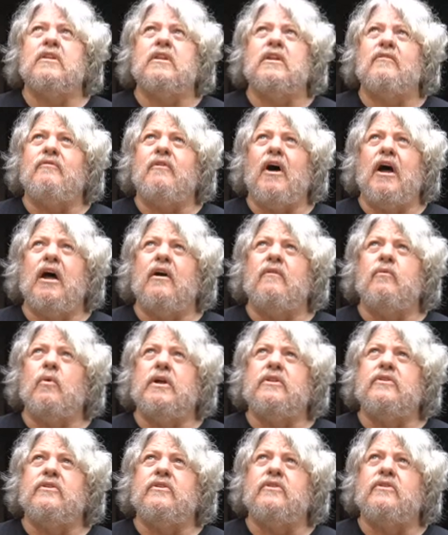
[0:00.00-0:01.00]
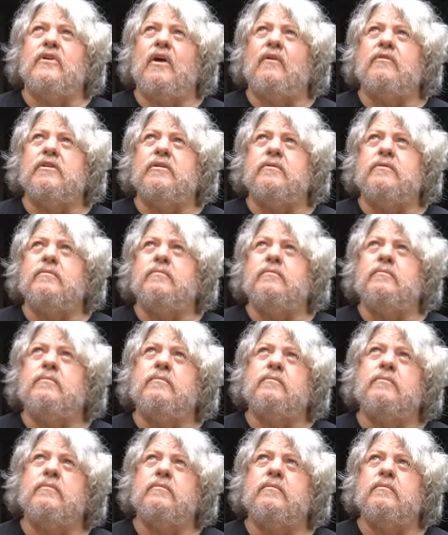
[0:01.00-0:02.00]
517
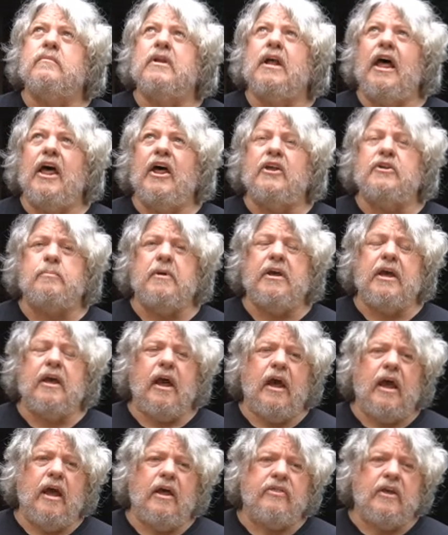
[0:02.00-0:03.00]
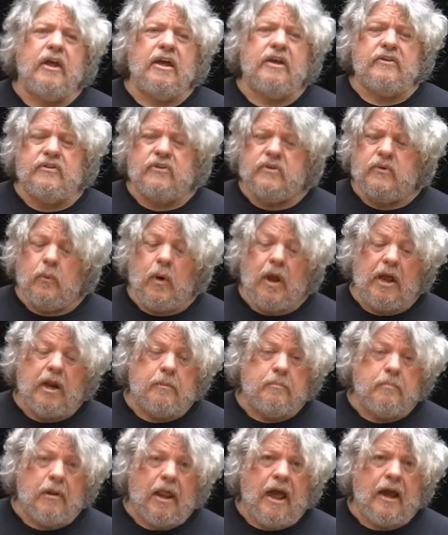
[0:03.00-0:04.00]
SBK, I think. It's
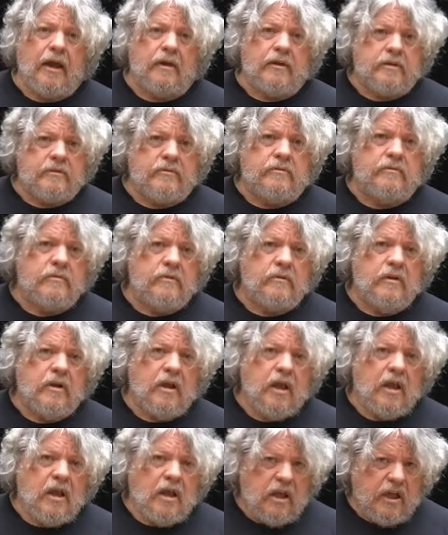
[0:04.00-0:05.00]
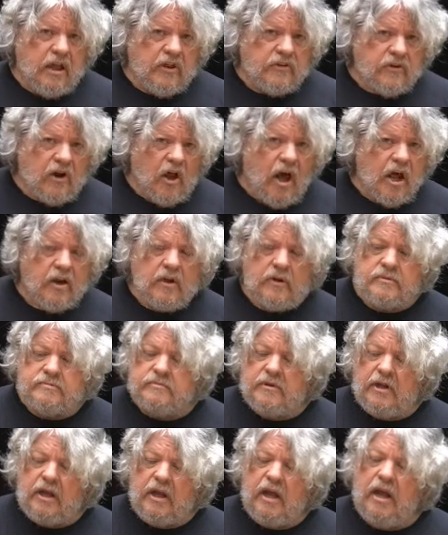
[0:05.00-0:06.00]
serrated black, and it's an auto,
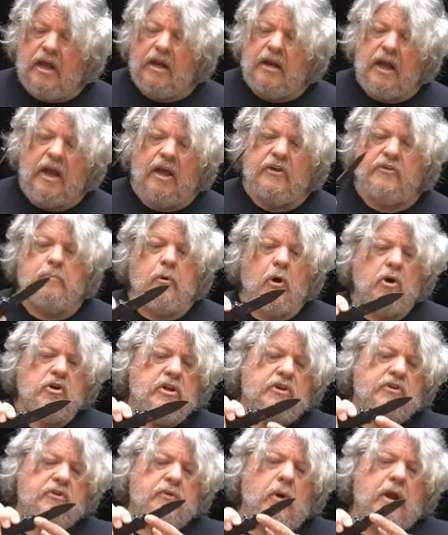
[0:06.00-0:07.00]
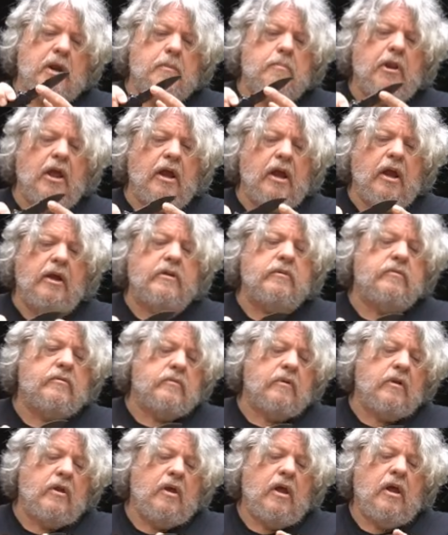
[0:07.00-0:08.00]
and it has a partially serrated blade and
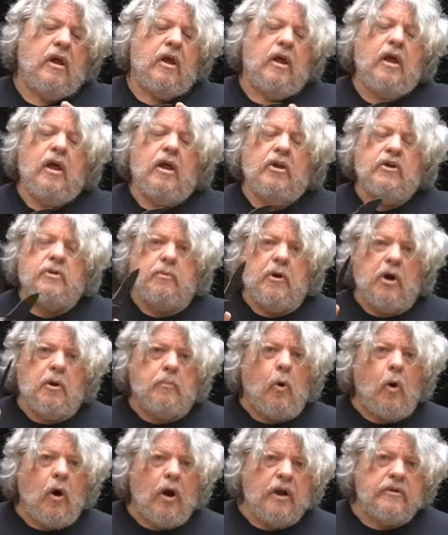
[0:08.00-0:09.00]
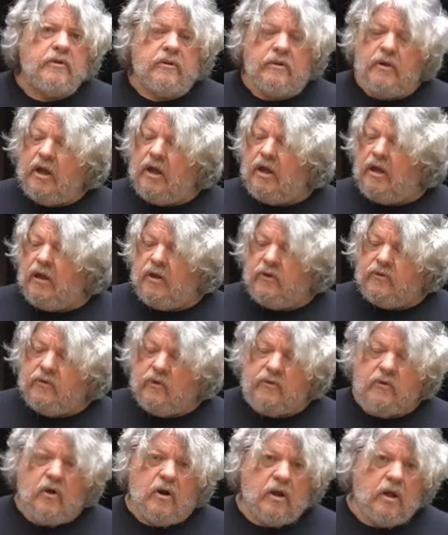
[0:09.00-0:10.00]
spear point, so
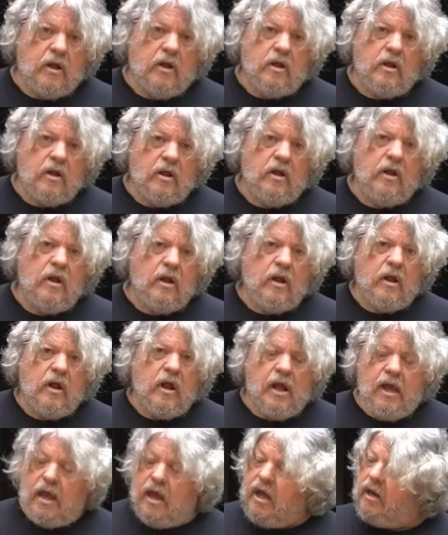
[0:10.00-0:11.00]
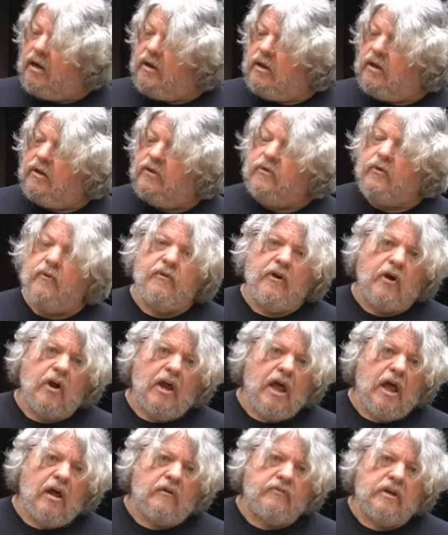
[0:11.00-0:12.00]
it's gonna, and it's a very
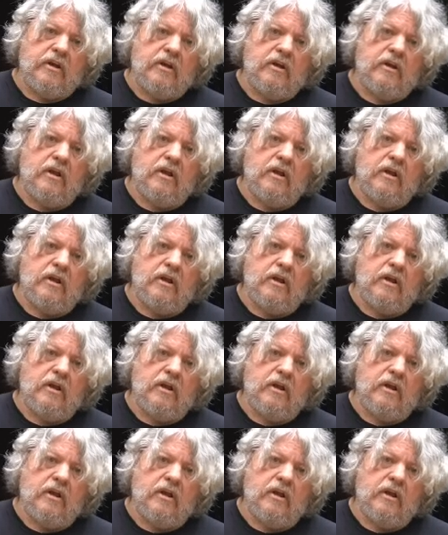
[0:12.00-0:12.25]
heavy,